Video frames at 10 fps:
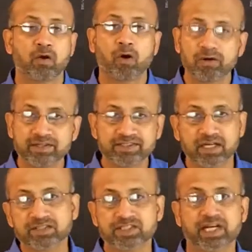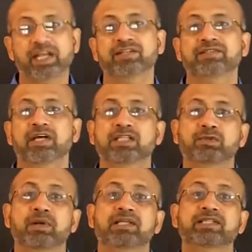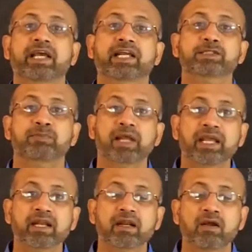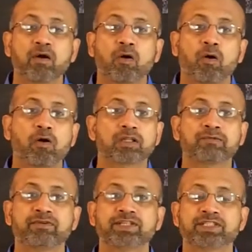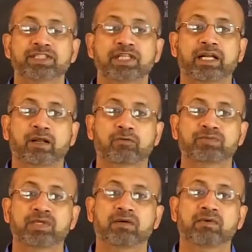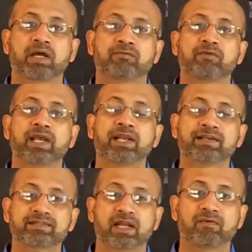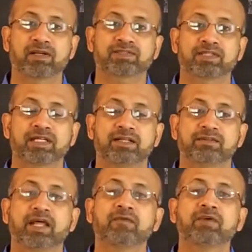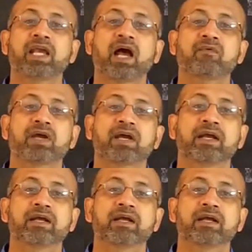all these constraints as well as can explain all the features that are observed at various levels, then we have a